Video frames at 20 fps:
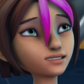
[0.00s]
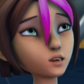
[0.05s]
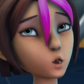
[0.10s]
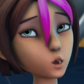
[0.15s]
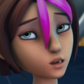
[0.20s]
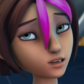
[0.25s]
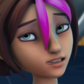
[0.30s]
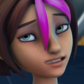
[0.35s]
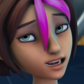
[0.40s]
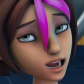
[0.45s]

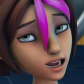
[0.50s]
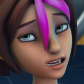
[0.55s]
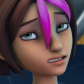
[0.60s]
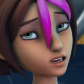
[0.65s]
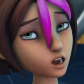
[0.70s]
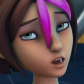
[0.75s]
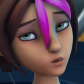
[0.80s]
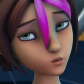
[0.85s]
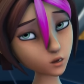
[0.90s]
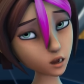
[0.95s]
No, that's
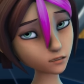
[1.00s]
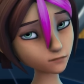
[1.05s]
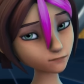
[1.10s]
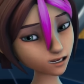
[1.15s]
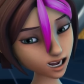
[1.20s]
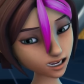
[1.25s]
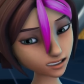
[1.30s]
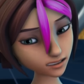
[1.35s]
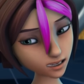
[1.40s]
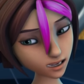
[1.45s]
not what I
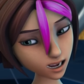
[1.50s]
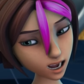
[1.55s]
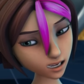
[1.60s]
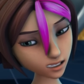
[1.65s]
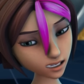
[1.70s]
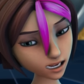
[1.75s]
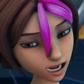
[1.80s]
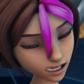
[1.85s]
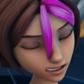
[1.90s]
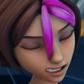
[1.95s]
meant. I,
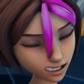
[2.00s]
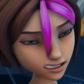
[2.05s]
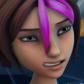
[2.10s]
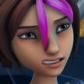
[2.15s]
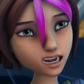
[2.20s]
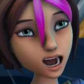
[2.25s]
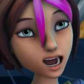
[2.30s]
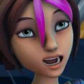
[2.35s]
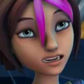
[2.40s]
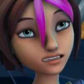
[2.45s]
I
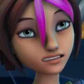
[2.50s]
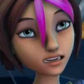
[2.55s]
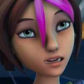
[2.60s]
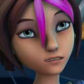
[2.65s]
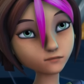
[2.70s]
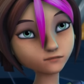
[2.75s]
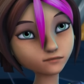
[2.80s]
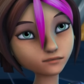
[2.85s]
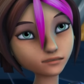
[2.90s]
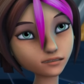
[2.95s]
didn't take
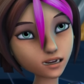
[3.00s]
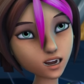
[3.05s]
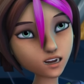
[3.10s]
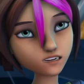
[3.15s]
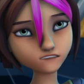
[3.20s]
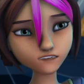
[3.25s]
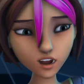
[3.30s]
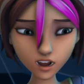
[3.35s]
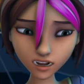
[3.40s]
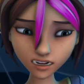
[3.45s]
him,
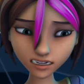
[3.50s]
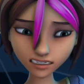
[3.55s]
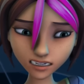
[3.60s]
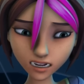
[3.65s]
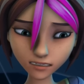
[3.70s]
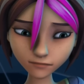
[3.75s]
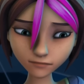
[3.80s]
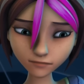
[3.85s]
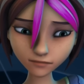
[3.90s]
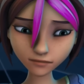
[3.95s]
I found
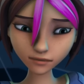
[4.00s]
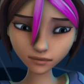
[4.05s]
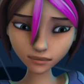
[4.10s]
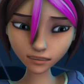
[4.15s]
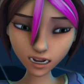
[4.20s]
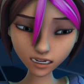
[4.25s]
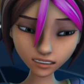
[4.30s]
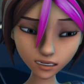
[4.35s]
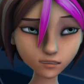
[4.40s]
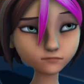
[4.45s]
him.
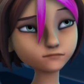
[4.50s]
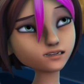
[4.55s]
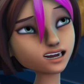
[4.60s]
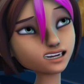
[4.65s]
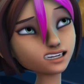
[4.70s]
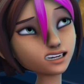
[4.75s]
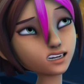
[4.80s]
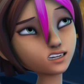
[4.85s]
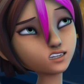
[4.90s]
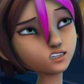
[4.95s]
And the
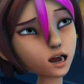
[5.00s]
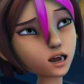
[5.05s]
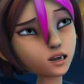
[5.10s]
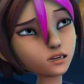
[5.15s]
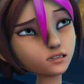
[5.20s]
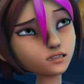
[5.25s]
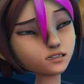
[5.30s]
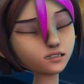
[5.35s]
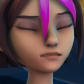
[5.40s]
package, and...